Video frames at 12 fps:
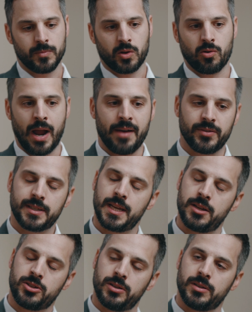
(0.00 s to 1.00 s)

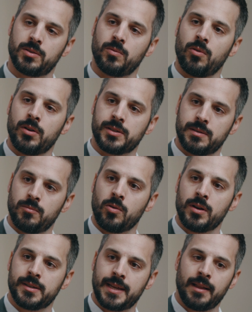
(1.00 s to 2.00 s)
gravitation towards a
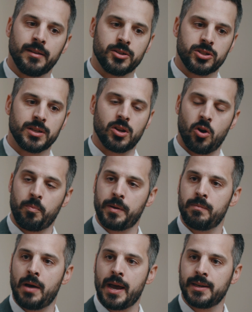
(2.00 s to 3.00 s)
more intelligent,
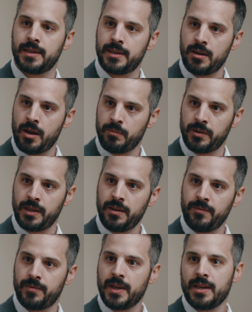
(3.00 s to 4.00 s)
open minded non belief.